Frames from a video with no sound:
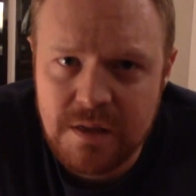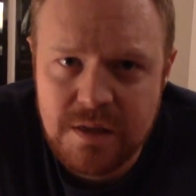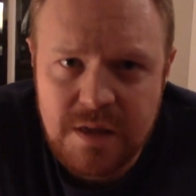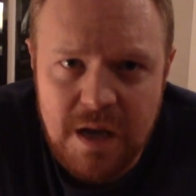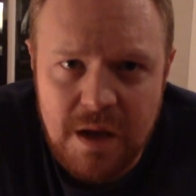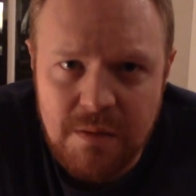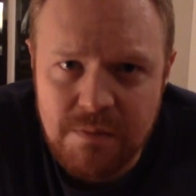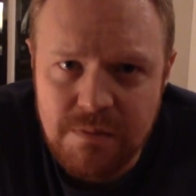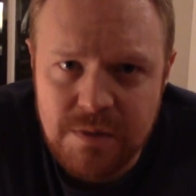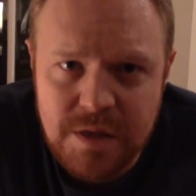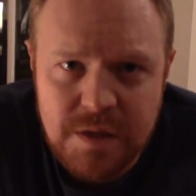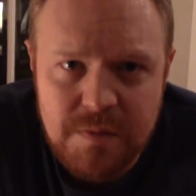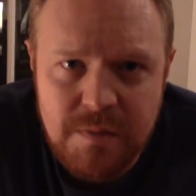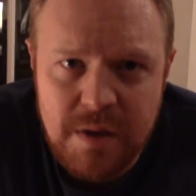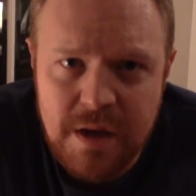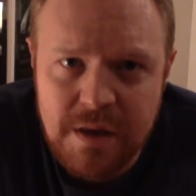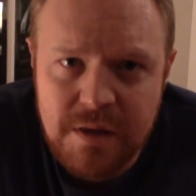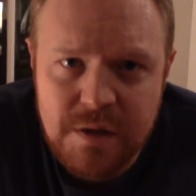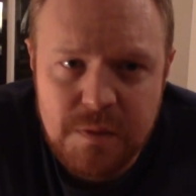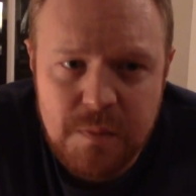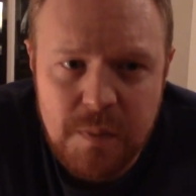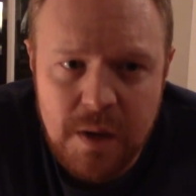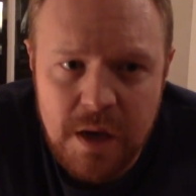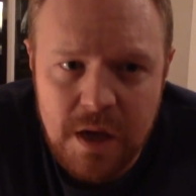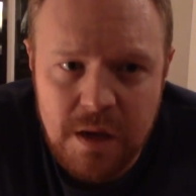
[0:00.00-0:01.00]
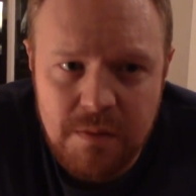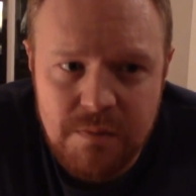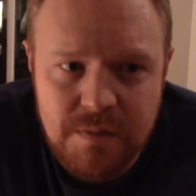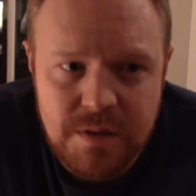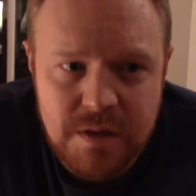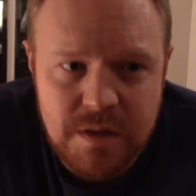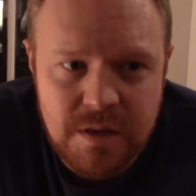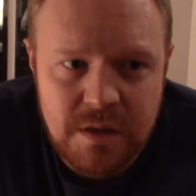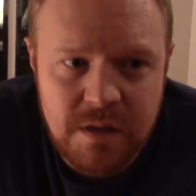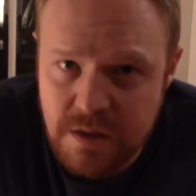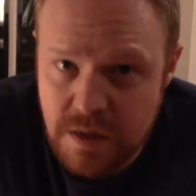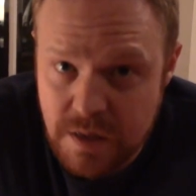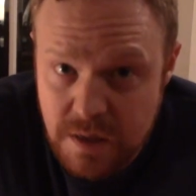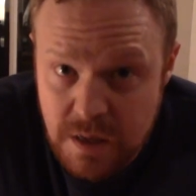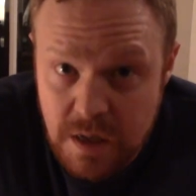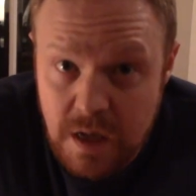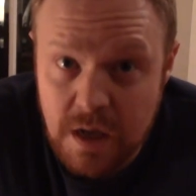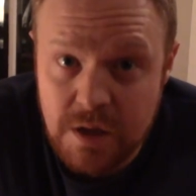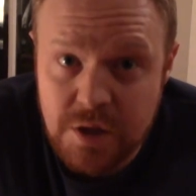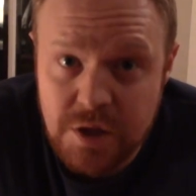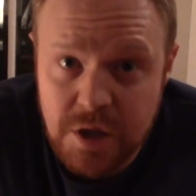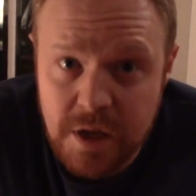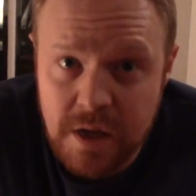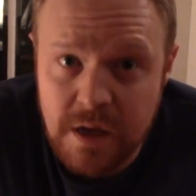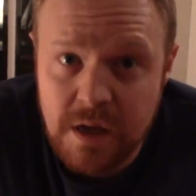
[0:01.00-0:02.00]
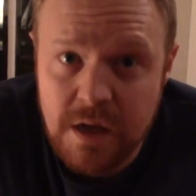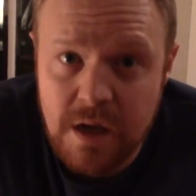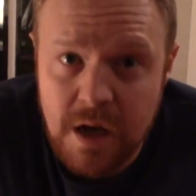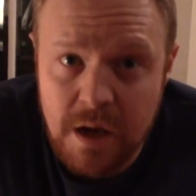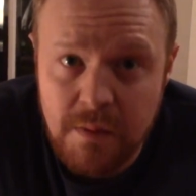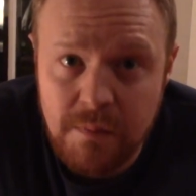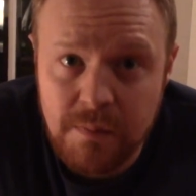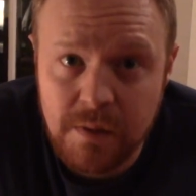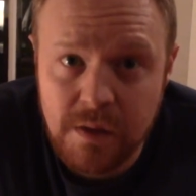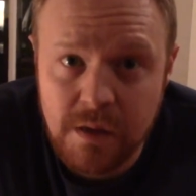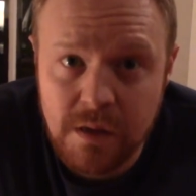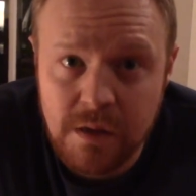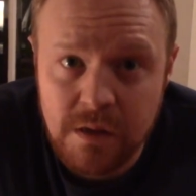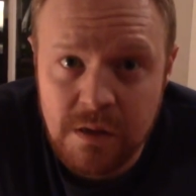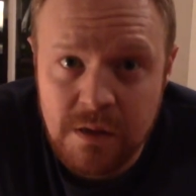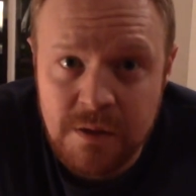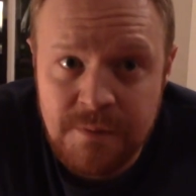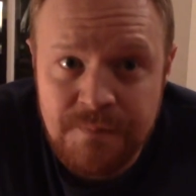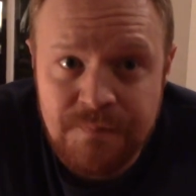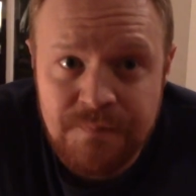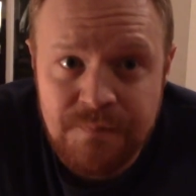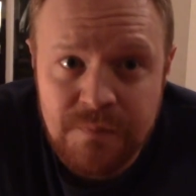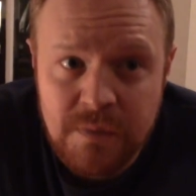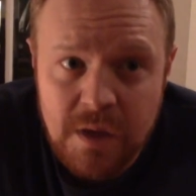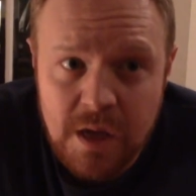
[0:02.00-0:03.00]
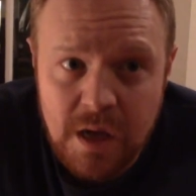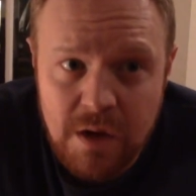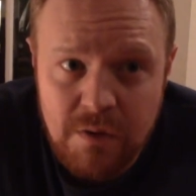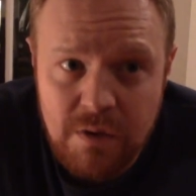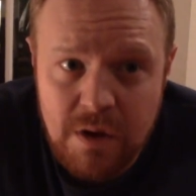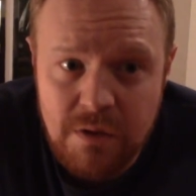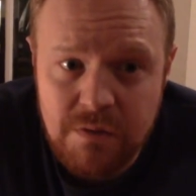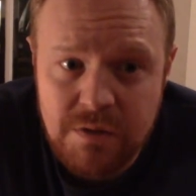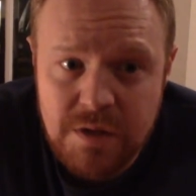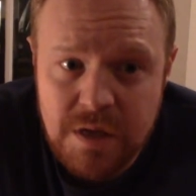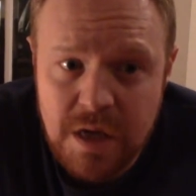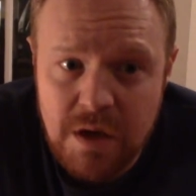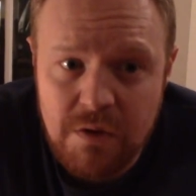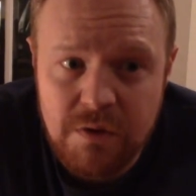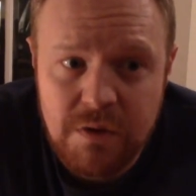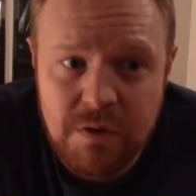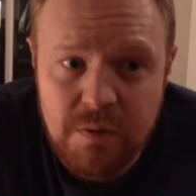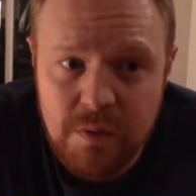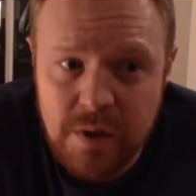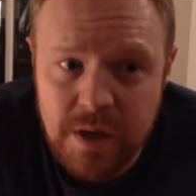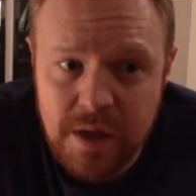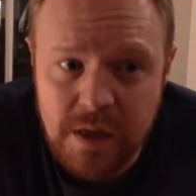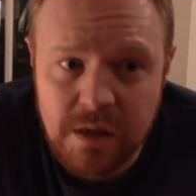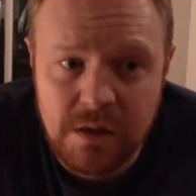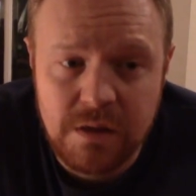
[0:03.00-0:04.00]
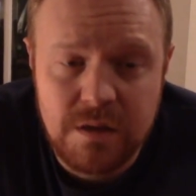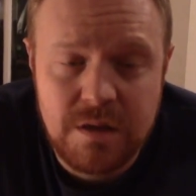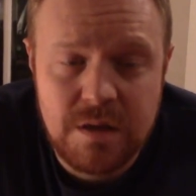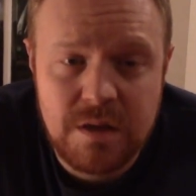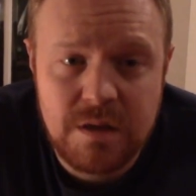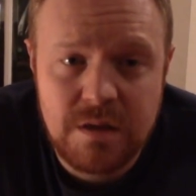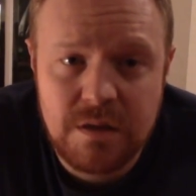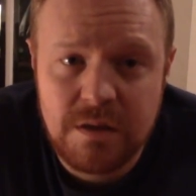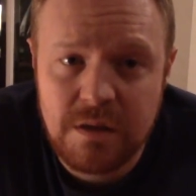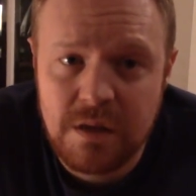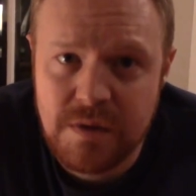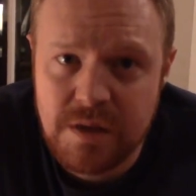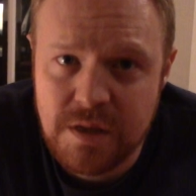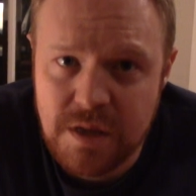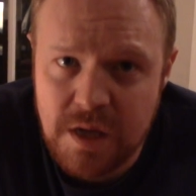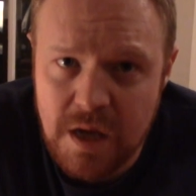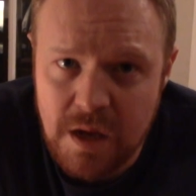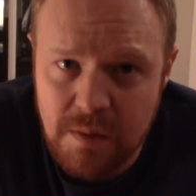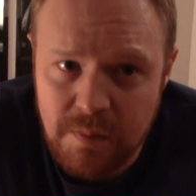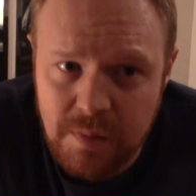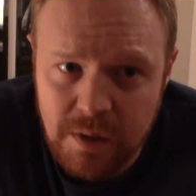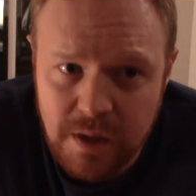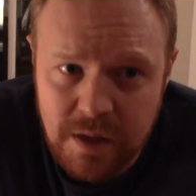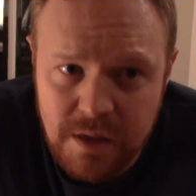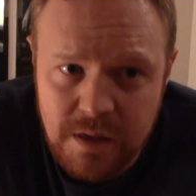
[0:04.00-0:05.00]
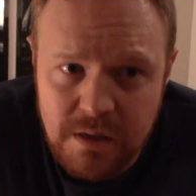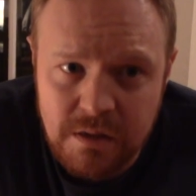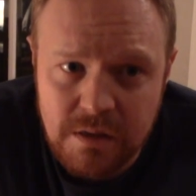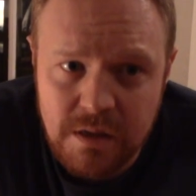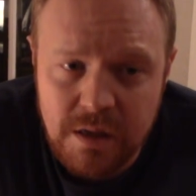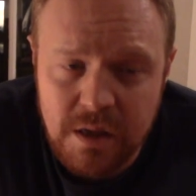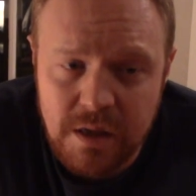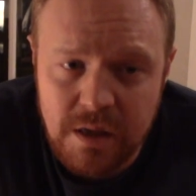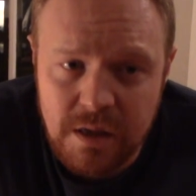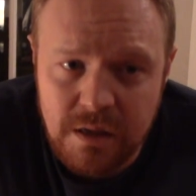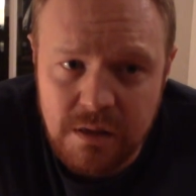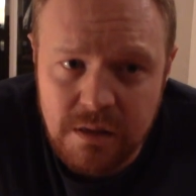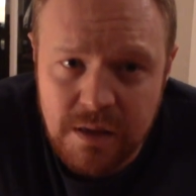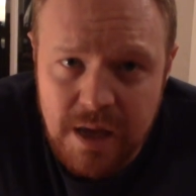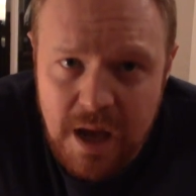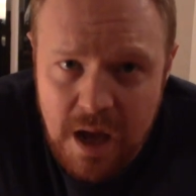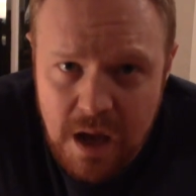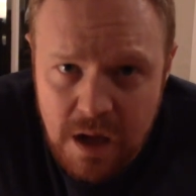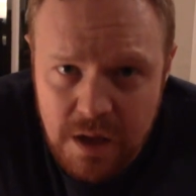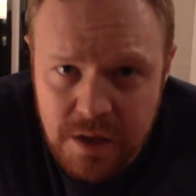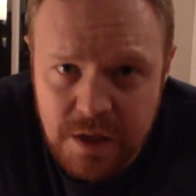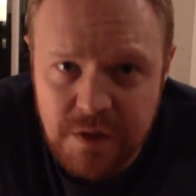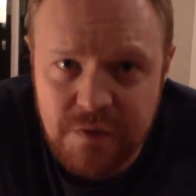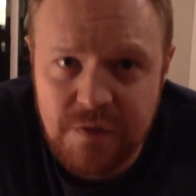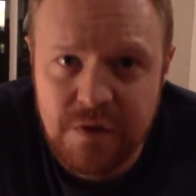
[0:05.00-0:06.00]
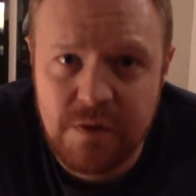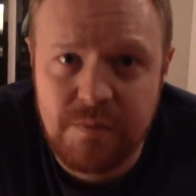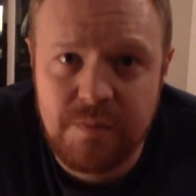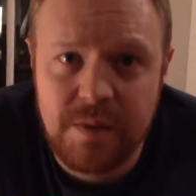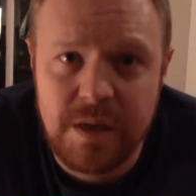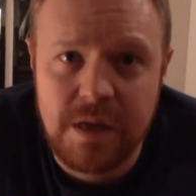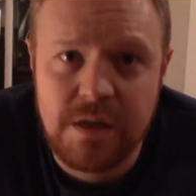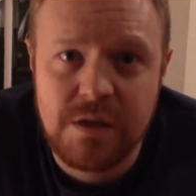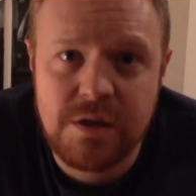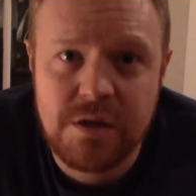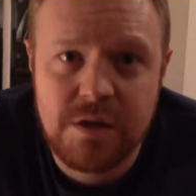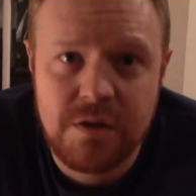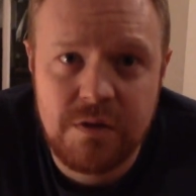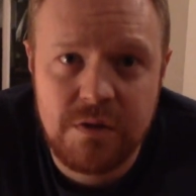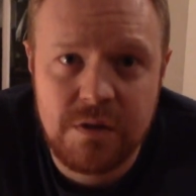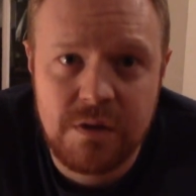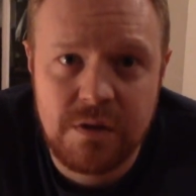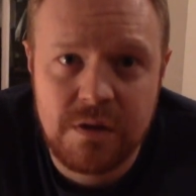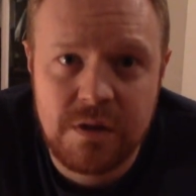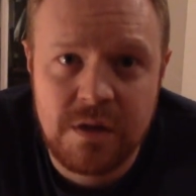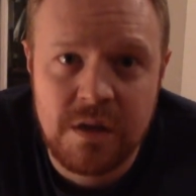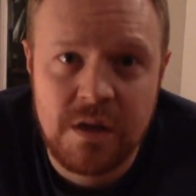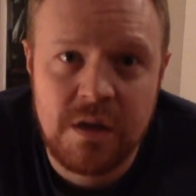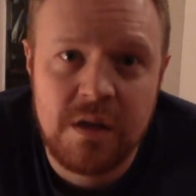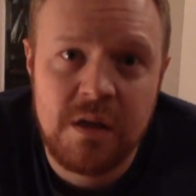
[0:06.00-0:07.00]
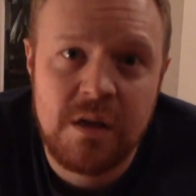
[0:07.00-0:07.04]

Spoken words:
Sam Smith's pubs. There's actually a couple around South Wales. There's a couple in Cardiff I've been to.